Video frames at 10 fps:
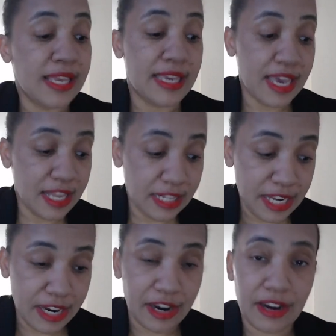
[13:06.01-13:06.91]
Get
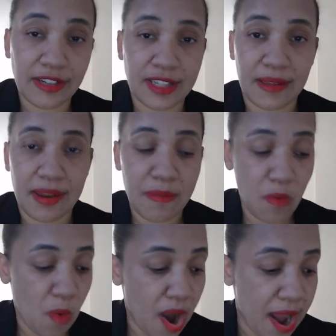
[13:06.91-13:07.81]
clear. Step
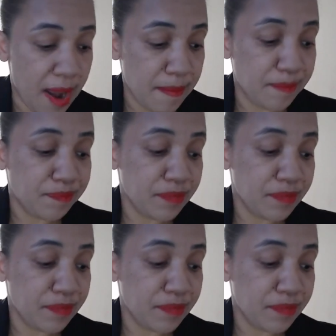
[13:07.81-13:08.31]
number one.